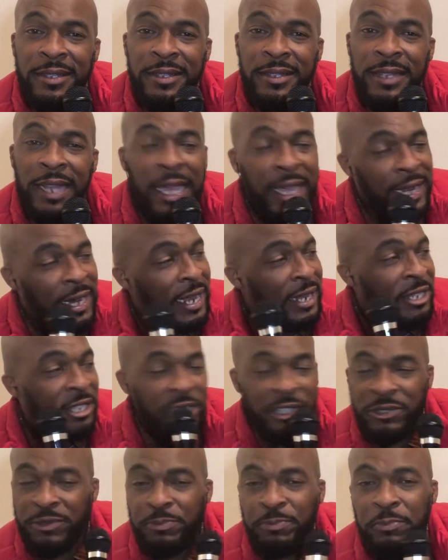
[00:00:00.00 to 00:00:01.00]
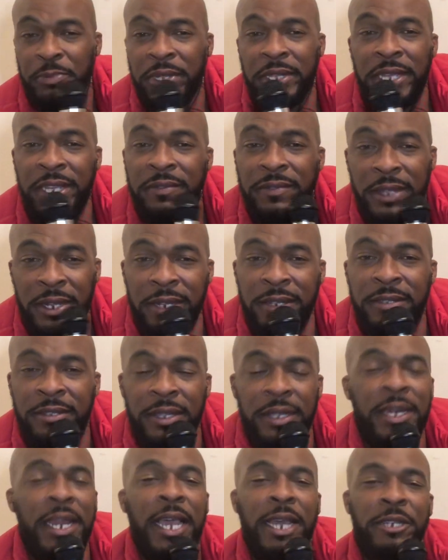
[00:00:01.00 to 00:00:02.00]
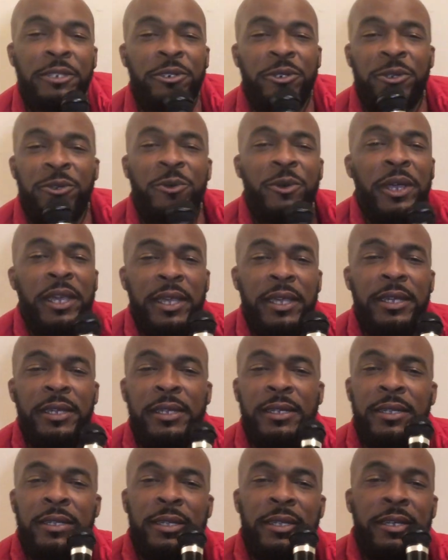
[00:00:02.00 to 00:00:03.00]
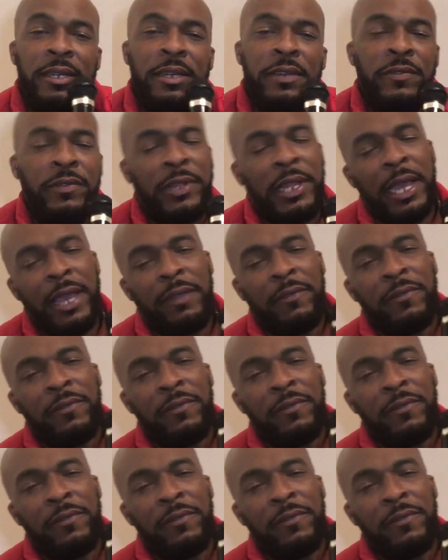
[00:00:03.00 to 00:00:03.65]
Like, and I just believe that it's the natural way of life.